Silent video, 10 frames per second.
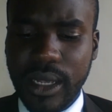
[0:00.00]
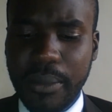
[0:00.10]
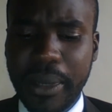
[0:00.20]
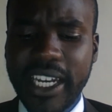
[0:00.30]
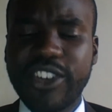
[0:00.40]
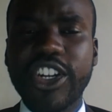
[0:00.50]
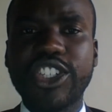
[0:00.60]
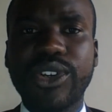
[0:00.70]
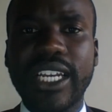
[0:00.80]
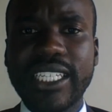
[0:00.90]

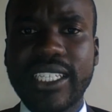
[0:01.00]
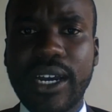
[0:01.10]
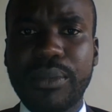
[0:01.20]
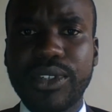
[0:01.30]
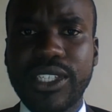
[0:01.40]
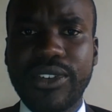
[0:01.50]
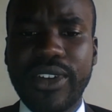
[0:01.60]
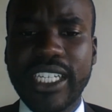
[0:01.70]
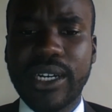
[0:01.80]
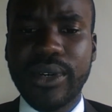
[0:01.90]
penetration. Let's now proceed
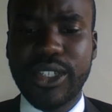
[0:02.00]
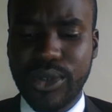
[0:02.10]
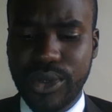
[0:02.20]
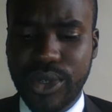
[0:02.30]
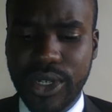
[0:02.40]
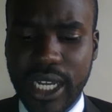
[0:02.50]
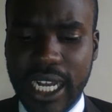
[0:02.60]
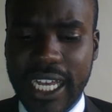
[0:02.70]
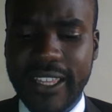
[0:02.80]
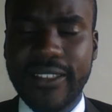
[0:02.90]
right away to look
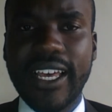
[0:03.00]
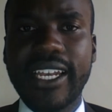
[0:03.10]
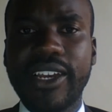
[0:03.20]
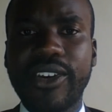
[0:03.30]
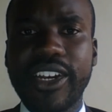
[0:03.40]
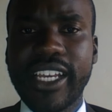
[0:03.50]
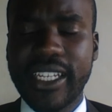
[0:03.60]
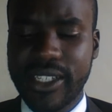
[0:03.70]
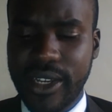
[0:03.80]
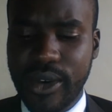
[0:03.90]
at the third
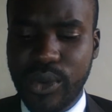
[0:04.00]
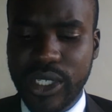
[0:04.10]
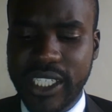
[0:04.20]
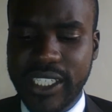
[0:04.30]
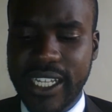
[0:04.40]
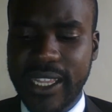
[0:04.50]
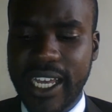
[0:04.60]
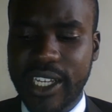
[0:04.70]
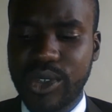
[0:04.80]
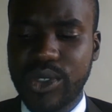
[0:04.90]
ingredient, which is that the
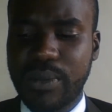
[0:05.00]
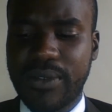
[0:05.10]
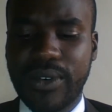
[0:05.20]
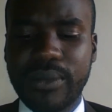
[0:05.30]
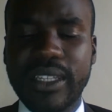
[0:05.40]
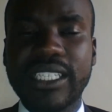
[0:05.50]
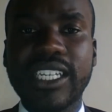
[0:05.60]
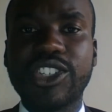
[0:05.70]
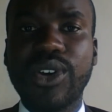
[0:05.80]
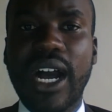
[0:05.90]
accused performed the
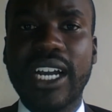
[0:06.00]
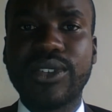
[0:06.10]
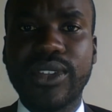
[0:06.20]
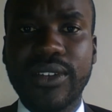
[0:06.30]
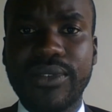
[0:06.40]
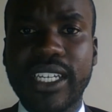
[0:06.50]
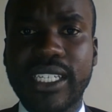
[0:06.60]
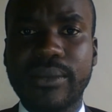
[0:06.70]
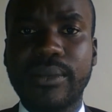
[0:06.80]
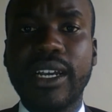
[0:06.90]
sexual act on the
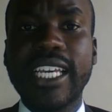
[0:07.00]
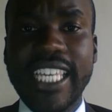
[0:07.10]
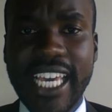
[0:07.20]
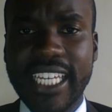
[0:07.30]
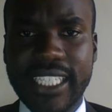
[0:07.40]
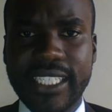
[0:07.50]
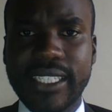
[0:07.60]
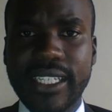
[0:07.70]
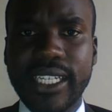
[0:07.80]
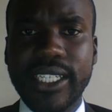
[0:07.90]
victim. Yes,
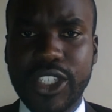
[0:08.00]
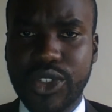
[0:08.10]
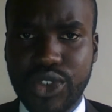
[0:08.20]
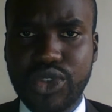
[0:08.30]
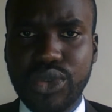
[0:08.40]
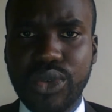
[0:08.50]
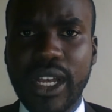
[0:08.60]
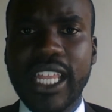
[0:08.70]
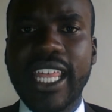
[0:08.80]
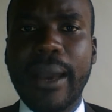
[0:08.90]
it is true.
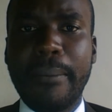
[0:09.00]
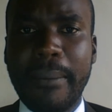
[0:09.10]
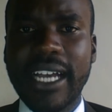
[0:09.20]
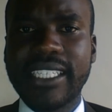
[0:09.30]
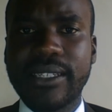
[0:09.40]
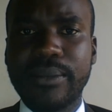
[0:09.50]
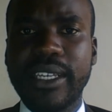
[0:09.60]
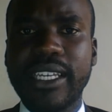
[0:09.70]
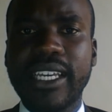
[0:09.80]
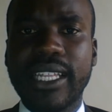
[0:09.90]
There must
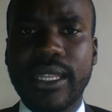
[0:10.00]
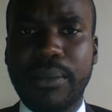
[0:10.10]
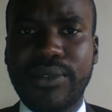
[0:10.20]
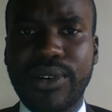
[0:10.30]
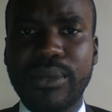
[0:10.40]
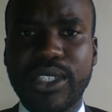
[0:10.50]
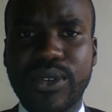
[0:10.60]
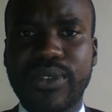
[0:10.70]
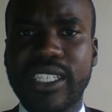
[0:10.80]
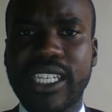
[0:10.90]
be the performance
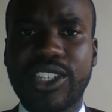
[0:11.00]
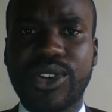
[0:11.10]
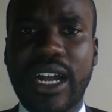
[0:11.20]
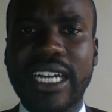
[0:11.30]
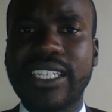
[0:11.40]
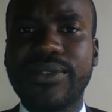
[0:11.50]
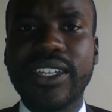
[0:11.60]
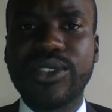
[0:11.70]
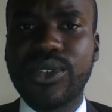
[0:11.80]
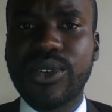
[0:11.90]
of the sexual act. If there
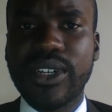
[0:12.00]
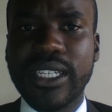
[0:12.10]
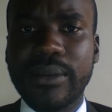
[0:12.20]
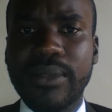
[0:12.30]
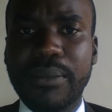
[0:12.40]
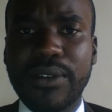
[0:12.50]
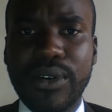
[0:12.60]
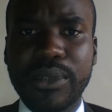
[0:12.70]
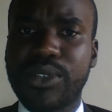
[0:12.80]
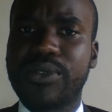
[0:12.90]
is no the
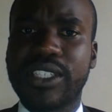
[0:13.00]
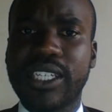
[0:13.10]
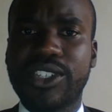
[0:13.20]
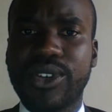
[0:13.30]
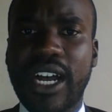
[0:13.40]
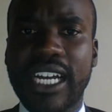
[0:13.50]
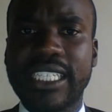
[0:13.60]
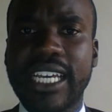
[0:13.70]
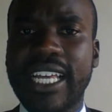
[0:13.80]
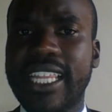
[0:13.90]
performance of the sexual act,
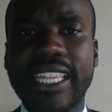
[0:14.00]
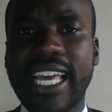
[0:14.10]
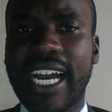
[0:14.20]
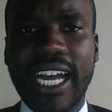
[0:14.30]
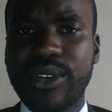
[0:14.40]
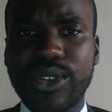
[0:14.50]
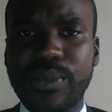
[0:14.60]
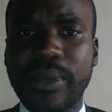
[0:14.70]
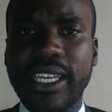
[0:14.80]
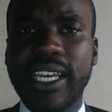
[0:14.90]
then there cannot
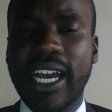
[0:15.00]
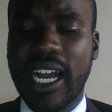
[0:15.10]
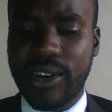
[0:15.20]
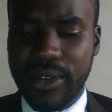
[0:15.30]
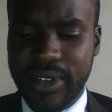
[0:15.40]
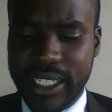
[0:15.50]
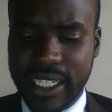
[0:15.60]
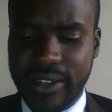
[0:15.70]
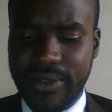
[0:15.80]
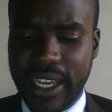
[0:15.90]
be
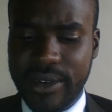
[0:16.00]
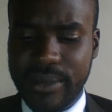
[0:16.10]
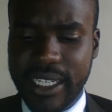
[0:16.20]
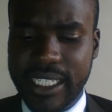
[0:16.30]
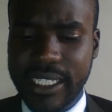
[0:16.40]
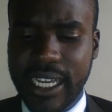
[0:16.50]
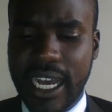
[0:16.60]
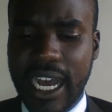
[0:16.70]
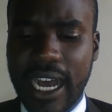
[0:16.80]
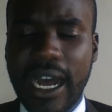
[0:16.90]
aggravated defilement.
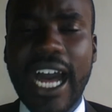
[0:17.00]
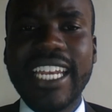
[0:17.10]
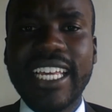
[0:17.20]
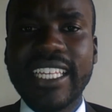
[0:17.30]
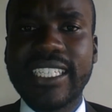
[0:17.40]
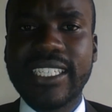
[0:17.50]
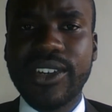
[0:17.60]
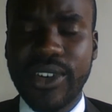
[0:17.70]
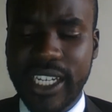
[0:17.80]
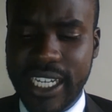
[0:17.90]
Under this
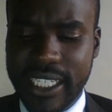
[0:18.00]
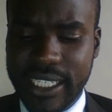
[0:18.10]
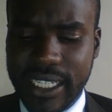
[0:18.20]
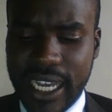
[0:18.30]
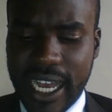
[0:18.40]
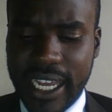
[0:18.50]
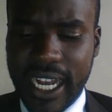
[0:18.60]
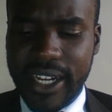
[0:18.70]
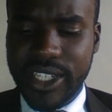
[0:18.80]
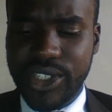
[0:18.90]
ingredient, I
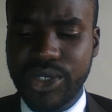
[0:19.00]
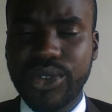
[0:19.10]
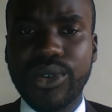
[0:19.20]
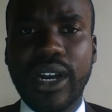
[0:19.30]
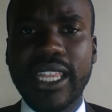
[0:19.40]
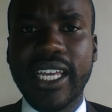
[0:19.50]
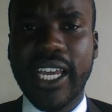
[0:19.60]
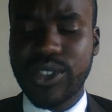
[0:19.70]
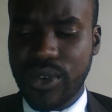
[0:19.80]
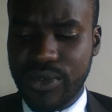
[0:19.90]
encourage you to look at the
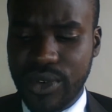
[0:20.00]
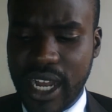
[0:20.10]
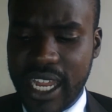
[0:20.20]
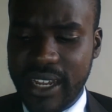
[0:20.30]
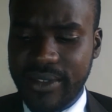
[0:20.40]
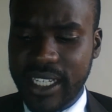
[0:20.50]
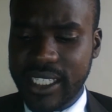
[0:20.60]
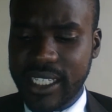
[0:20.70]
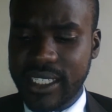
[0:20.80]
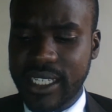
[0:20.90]
case of Uganda
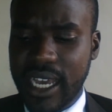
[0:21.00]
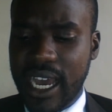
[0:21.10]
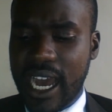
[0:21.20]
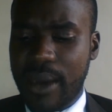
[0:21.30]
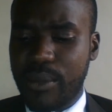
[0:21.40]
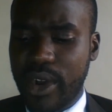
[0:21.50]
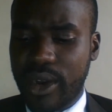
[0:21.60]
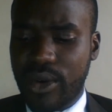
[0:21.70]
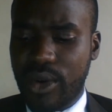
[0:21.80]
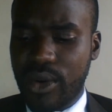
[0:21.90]
versus
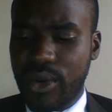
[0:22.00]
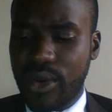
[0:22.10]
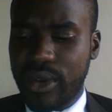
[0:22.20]
Amweko